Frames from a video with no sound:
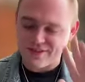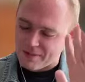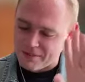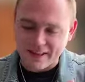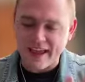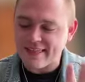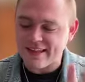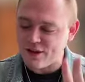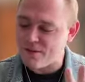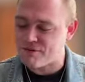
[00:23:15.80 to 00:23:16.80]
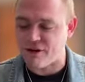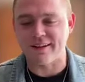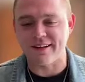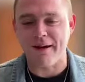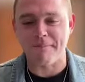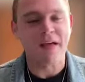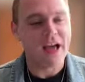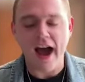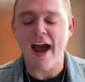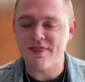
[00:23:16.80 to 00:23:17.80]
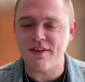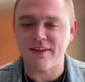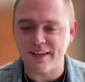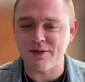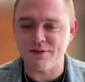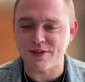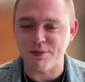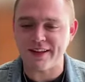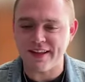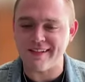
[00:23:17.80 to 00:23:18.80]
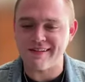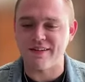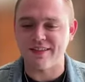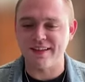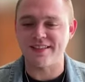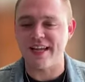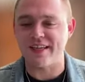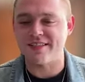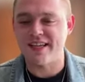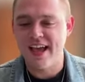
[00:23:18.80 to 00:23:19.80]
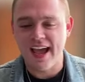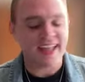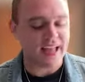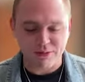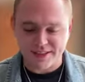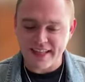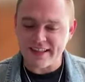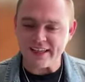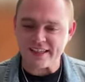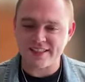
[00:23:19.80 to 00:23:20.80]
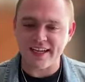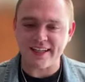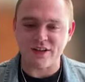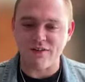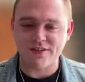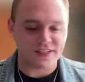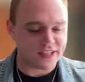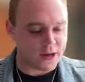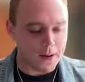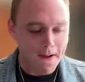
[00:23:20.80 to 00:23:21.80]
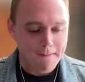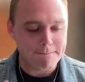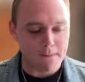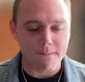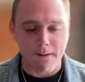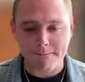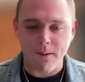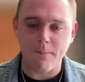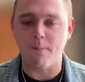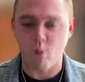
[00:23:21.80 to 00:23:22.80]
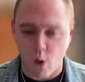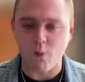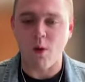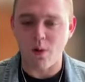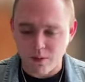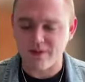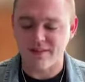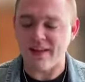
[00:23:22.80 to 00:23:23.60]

So I'm glad yeah. that you brought it up. I yeah. thought he was playing the intro these days. And because... I was getting excited. And all of a sudden I hear boom, boom, boom, whoa, whoa, whoa.